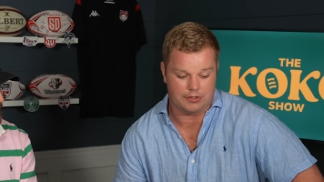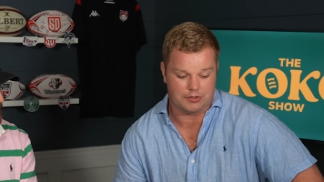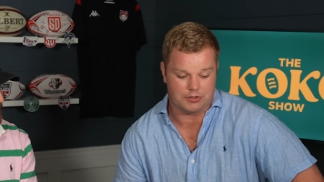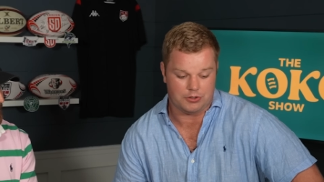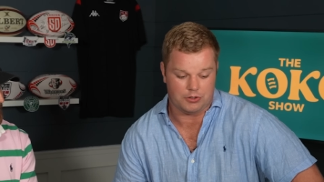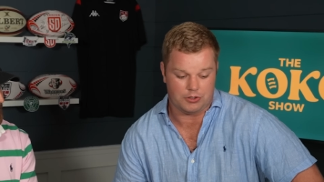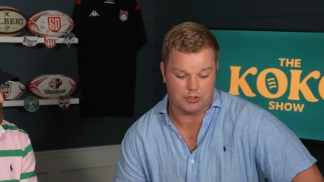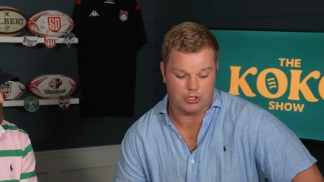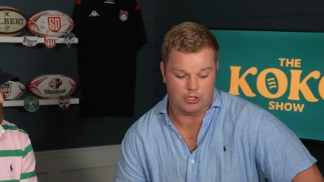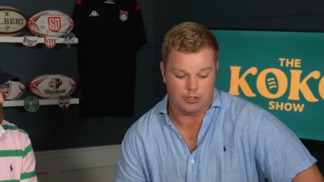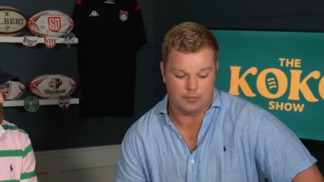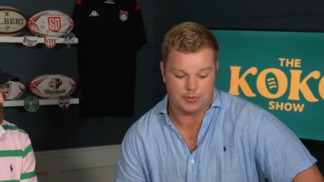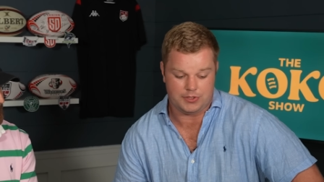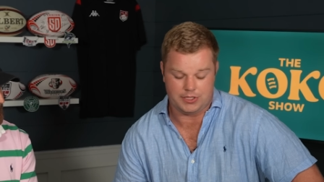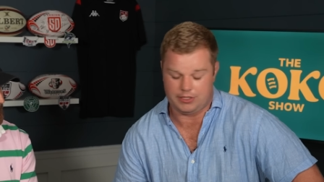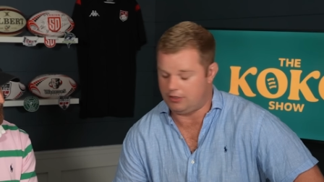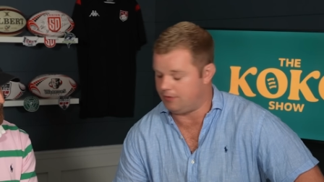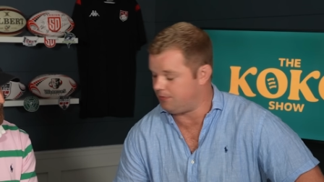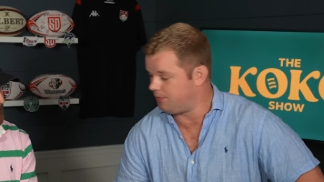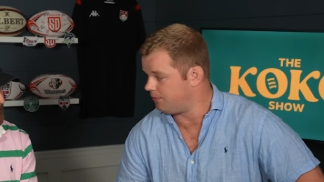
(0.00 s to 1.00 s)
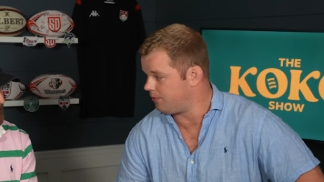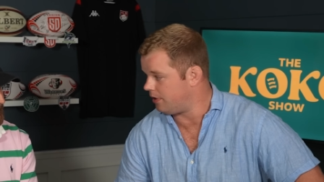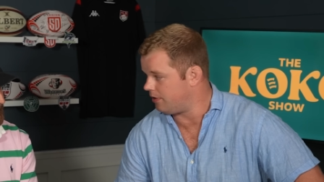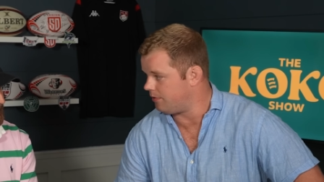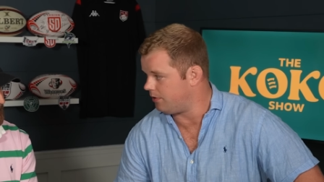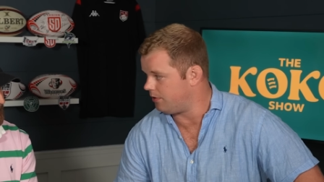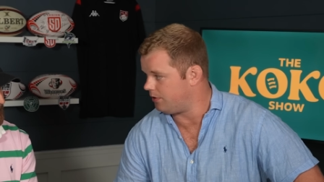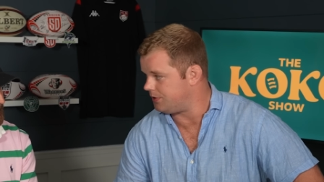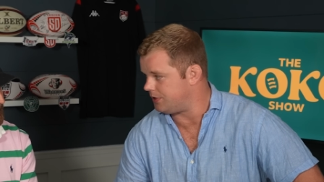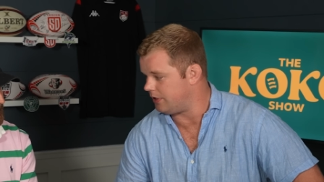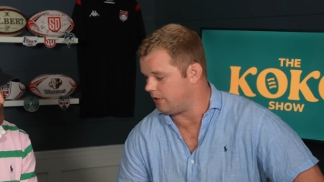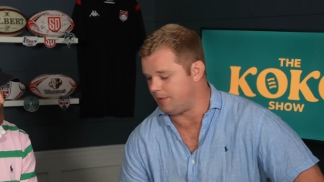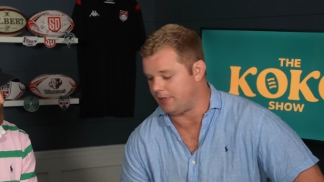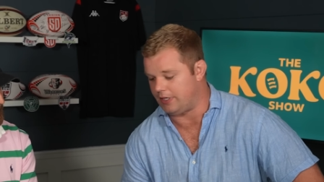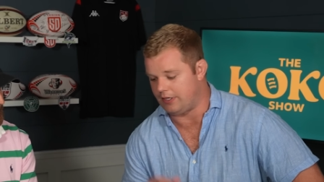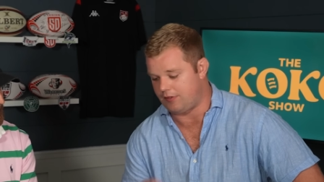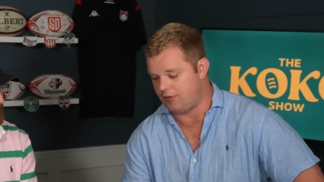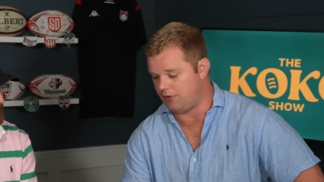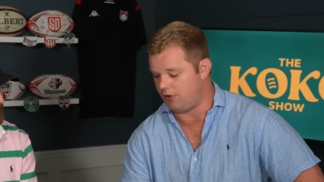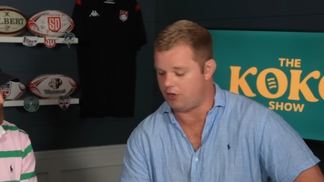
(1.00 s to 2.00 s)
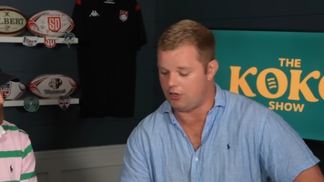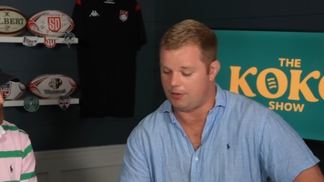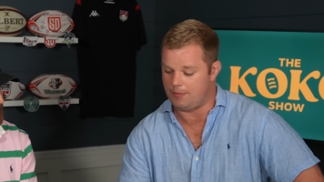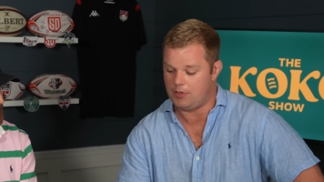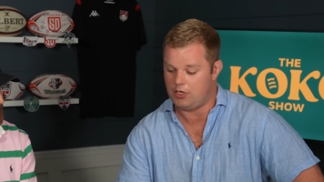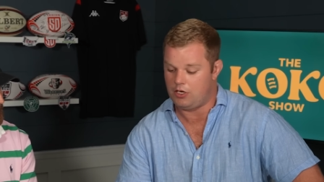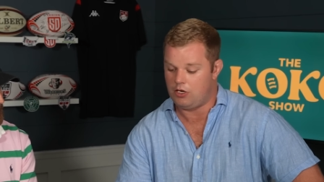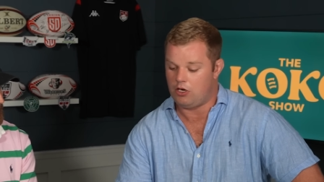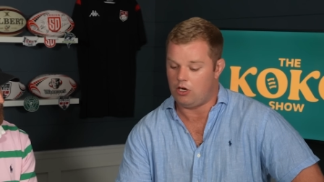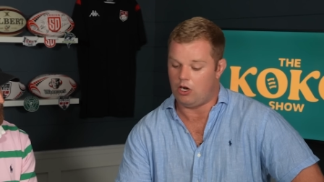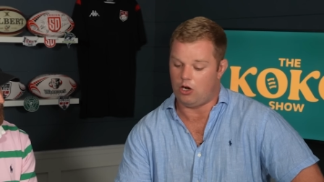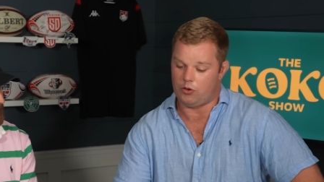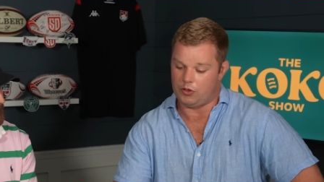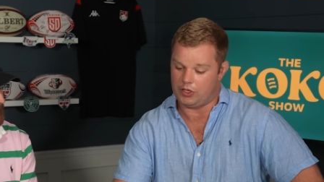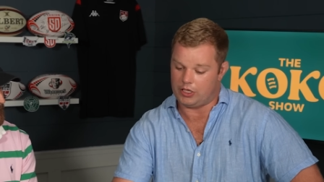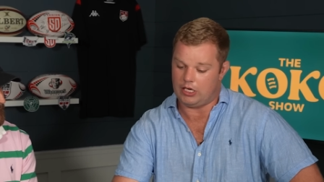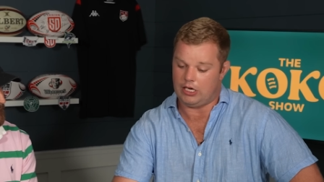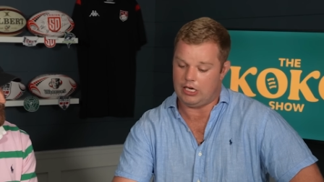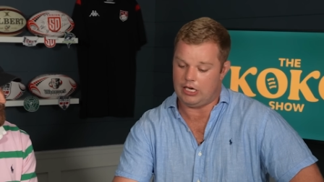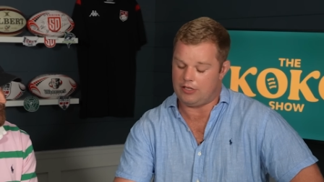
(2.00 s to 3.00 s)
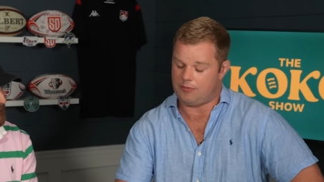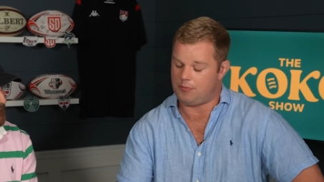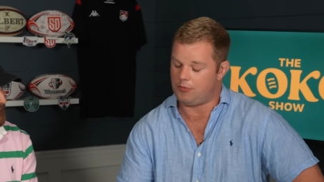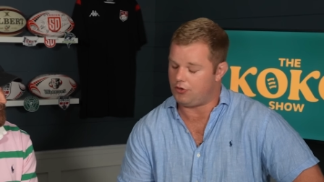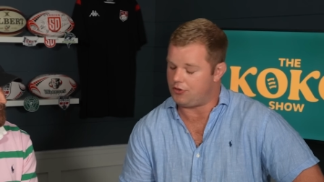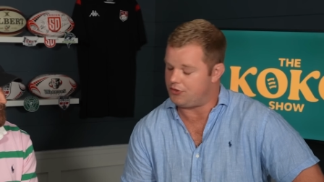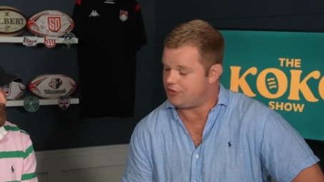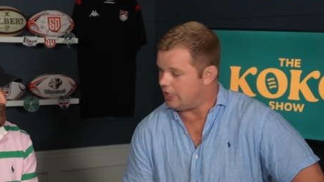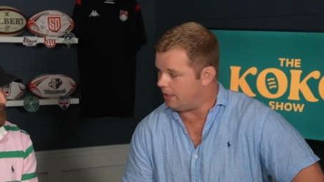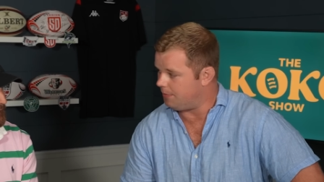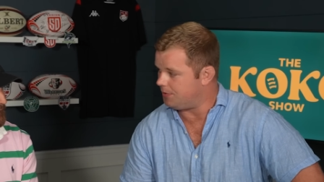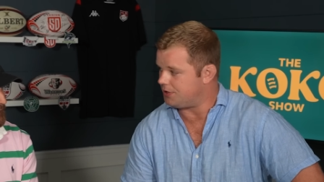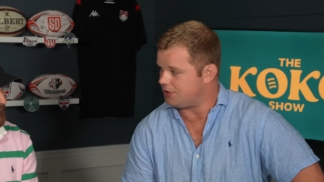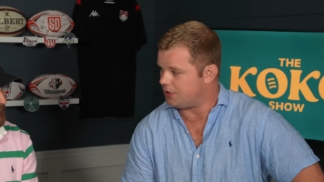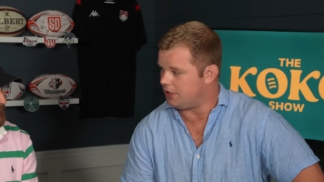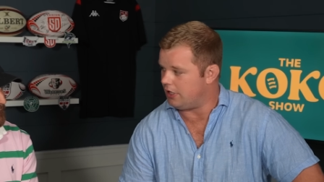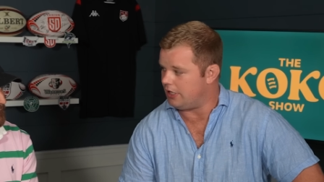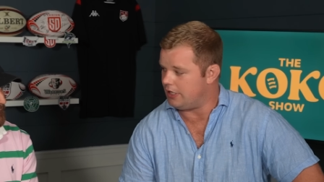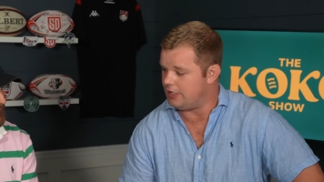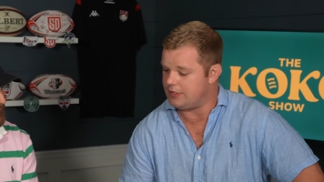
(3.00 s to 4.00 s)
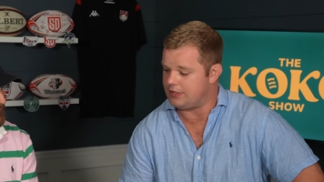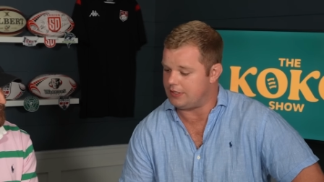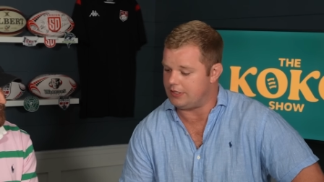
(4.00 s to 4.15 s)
is a good comp, particularly for front rowers. You're up against a lot of older guys, more established guys.